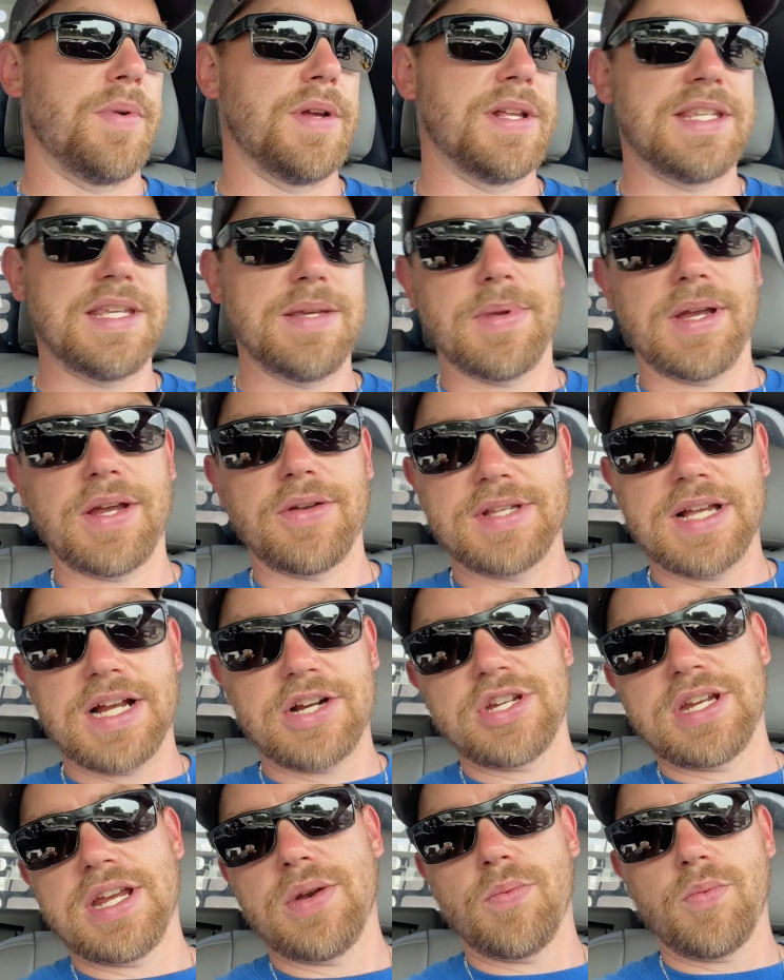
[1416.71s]
it seemed like it was
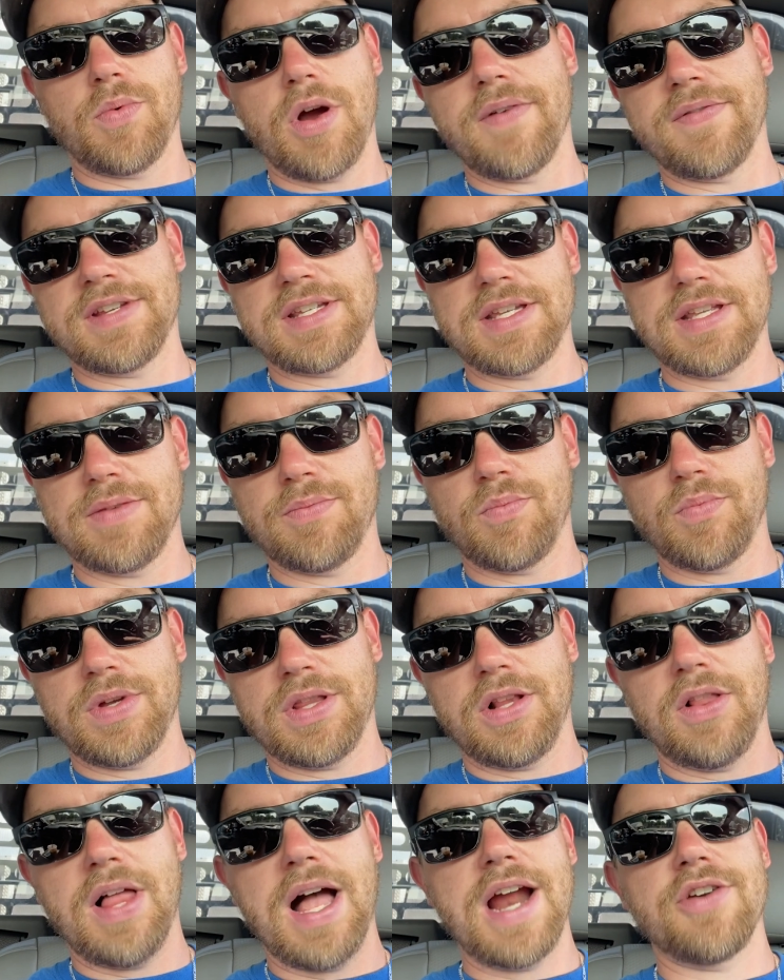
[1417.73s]
actually getting obviously when
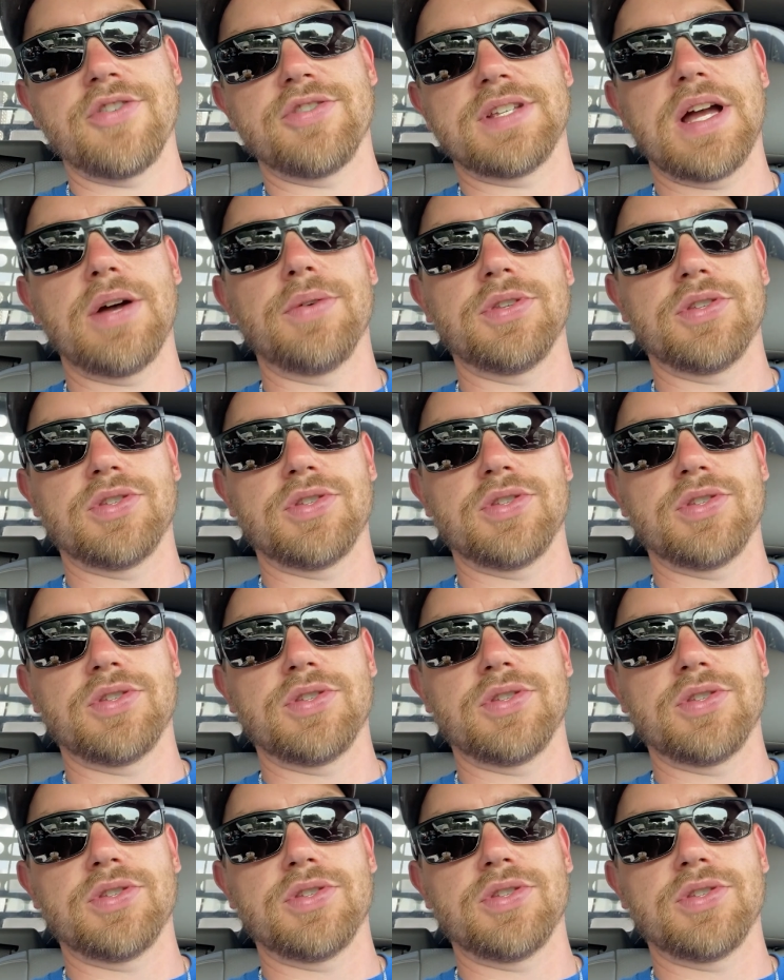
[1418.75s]
the liner is out,